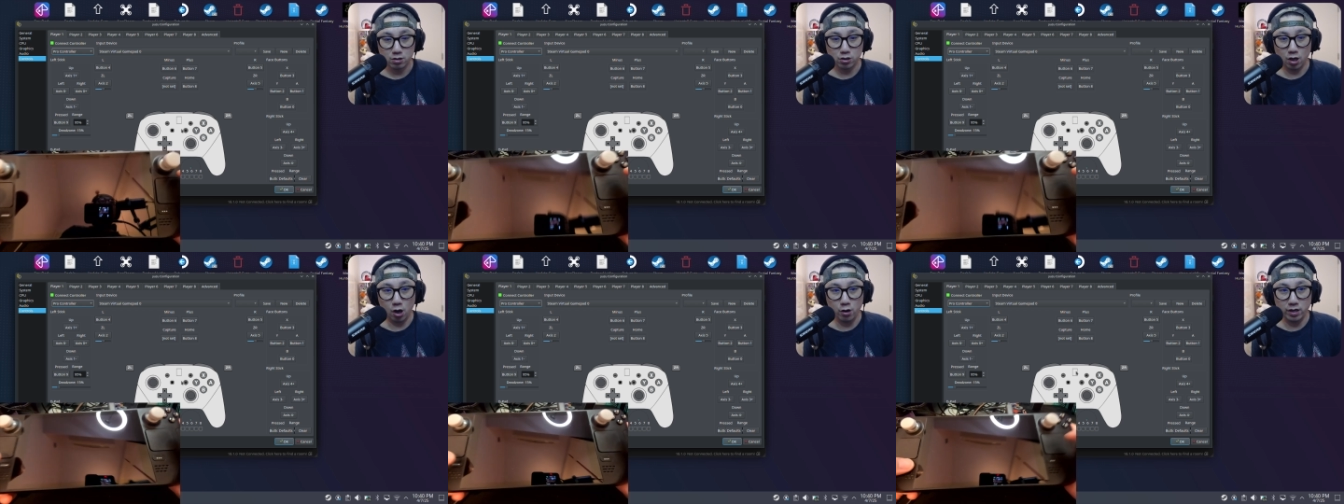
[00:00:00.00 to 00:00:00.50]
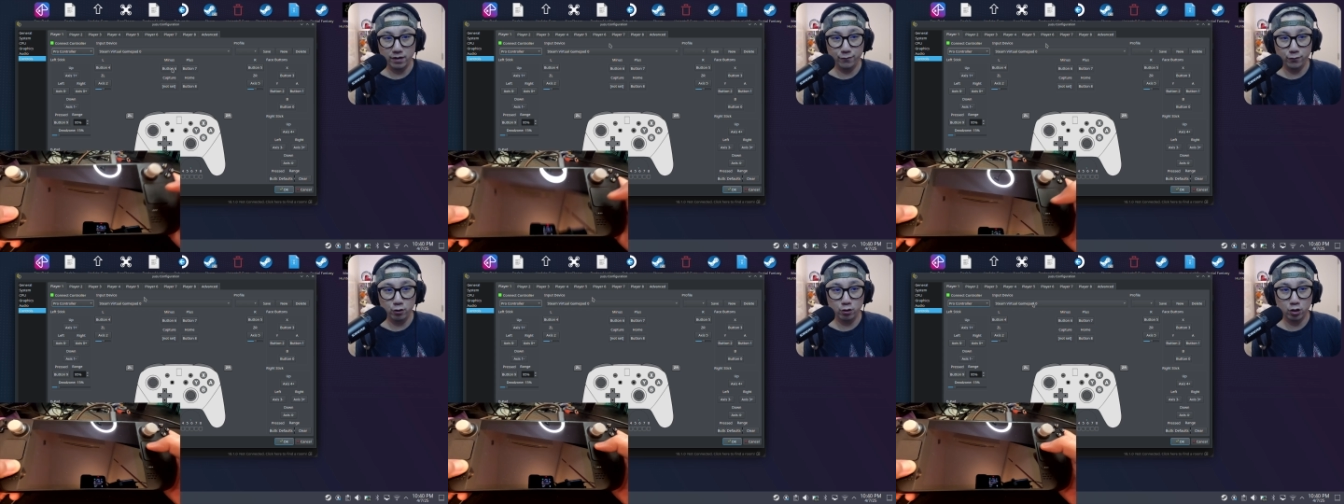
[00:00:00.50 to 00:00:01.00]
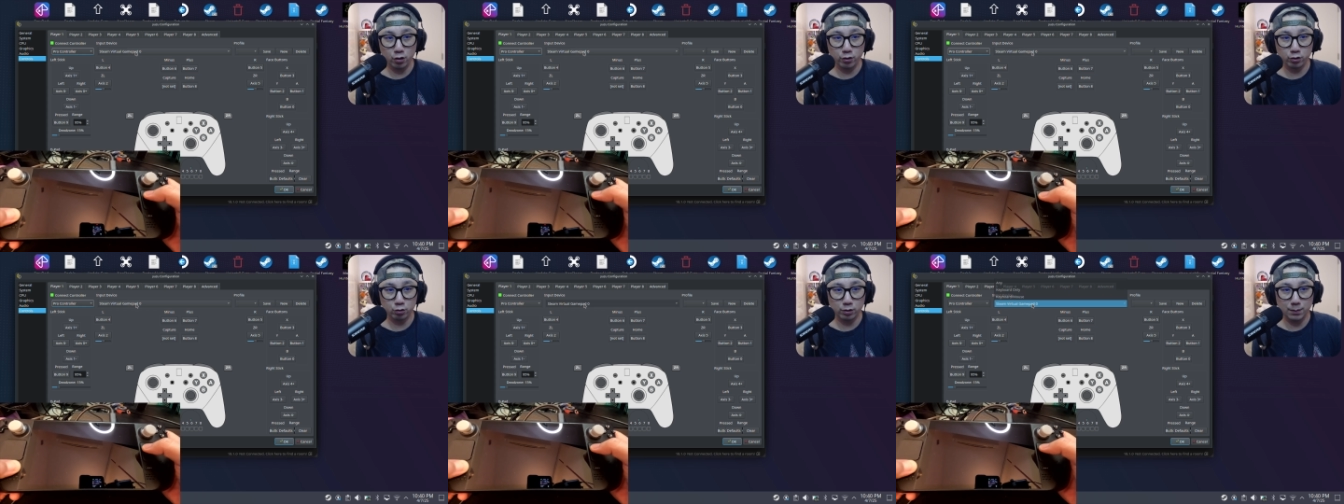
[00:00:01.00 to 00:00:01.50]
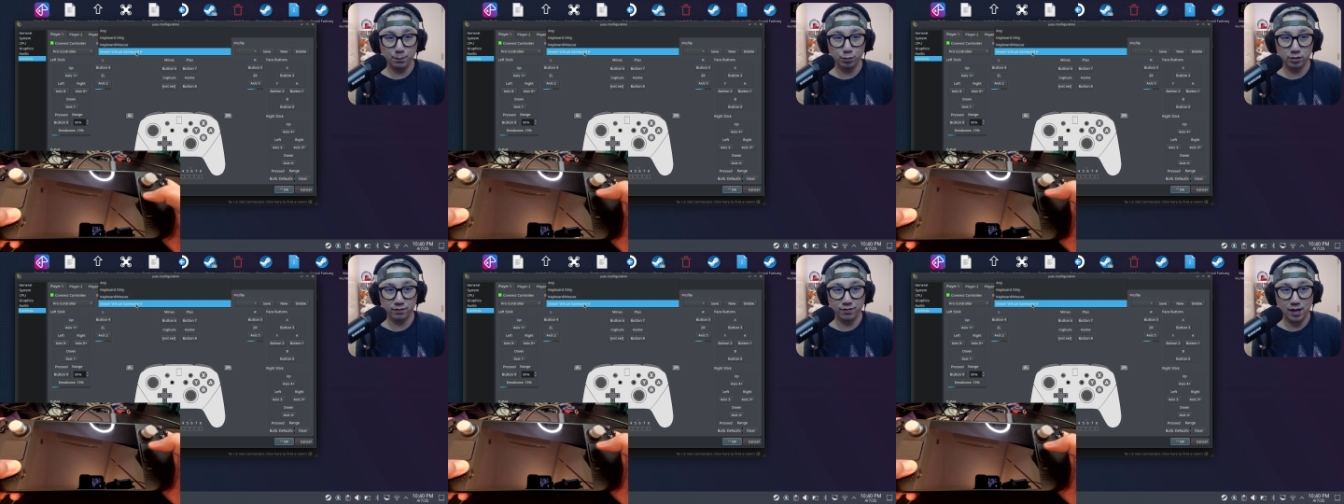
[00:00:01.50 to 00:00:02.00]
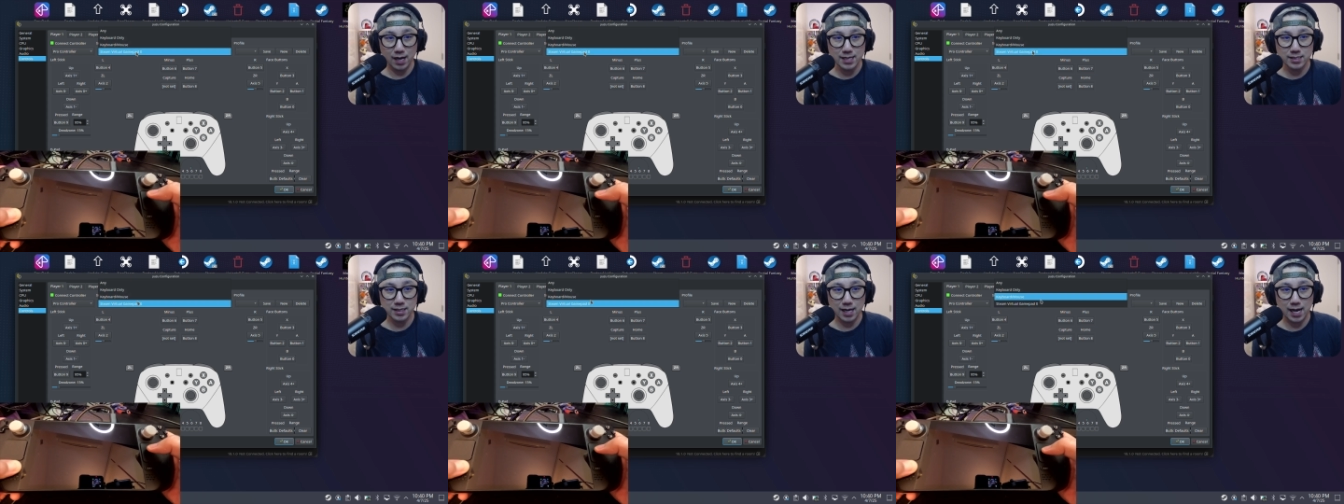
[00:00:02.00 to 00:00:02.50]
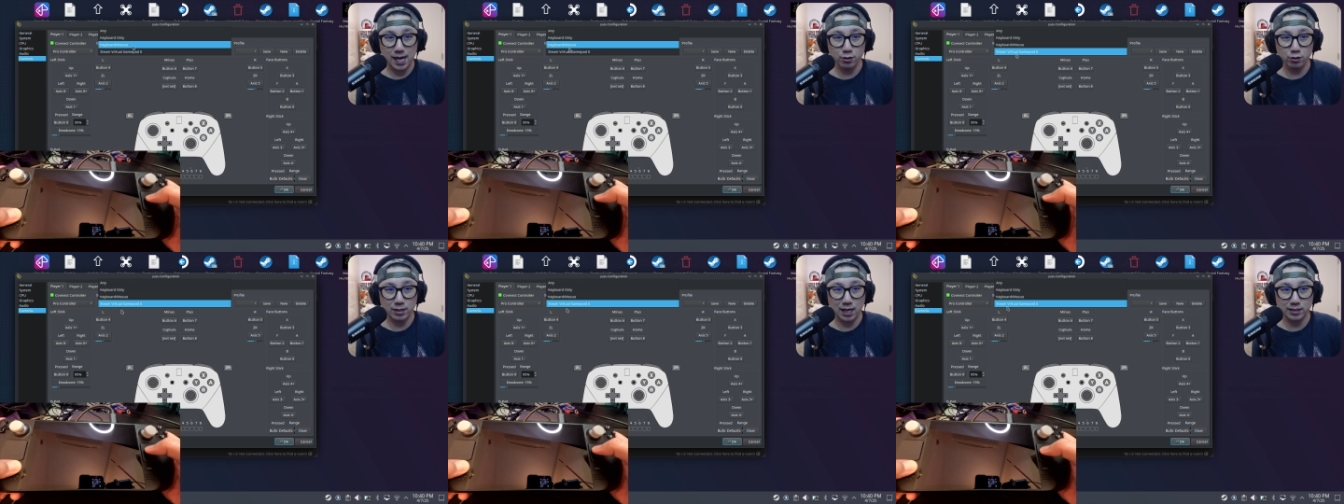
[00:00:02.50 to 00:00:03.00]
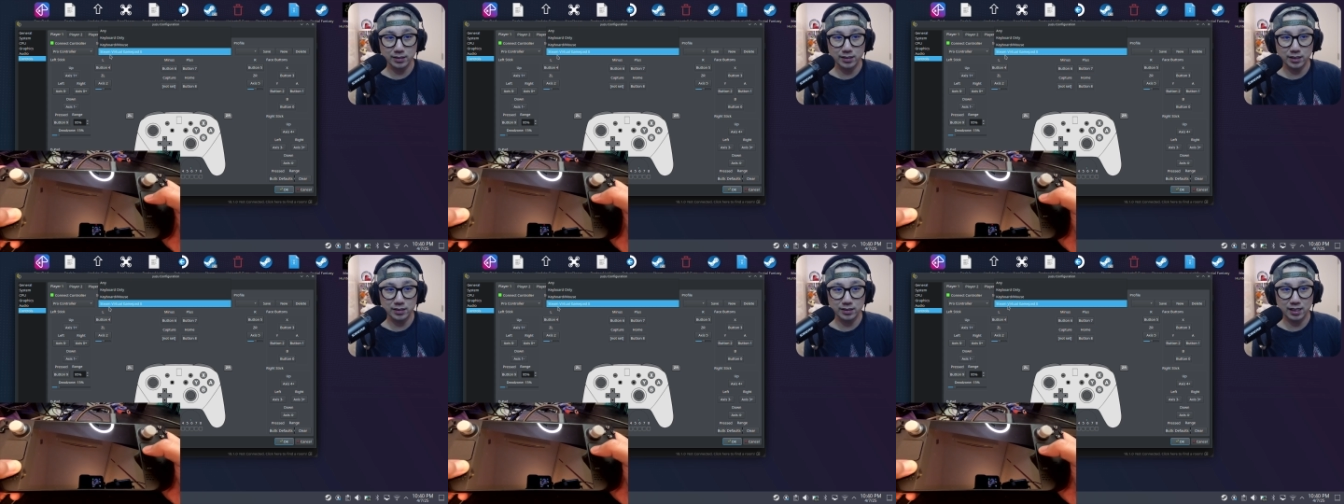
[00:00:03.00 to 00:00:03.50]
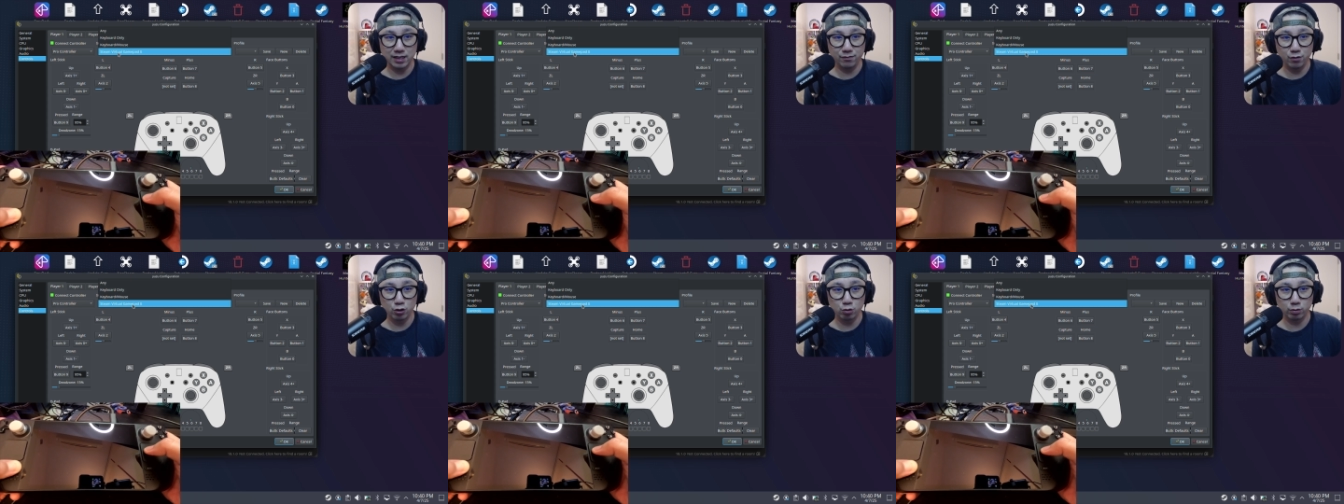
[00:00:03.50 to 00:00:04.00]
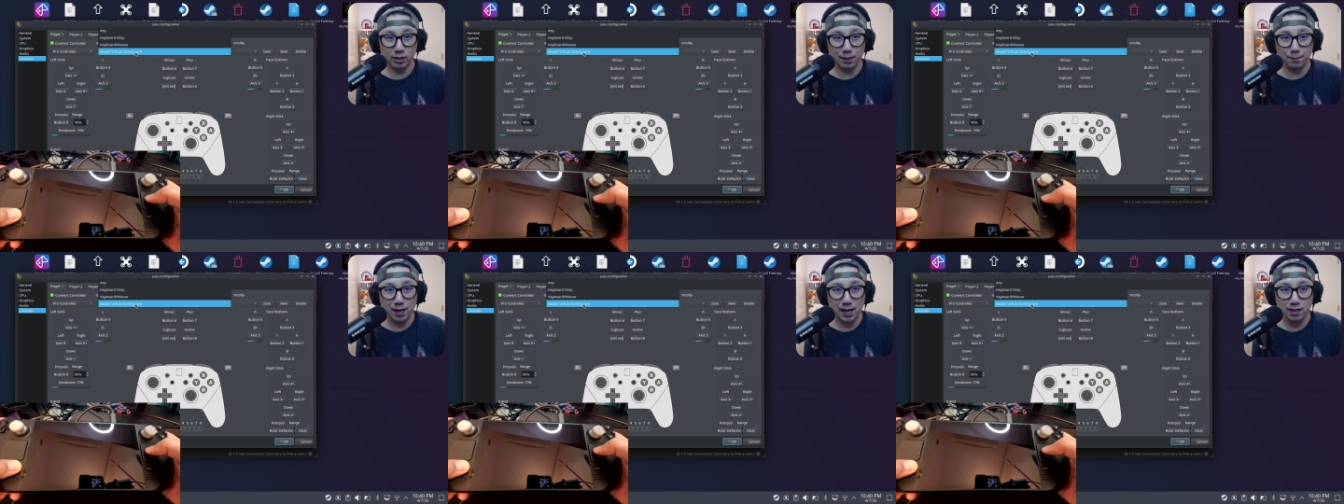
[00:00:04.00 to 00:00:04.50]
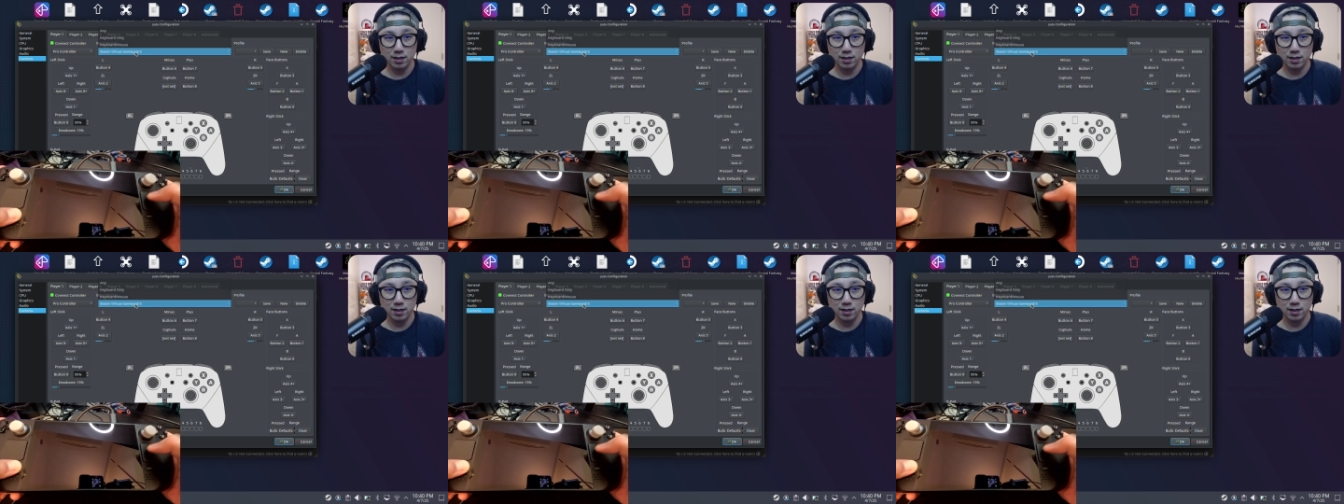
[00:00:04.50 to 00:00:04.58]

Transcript: So if you go to input device and you can't see Steam Virtual Gamepad,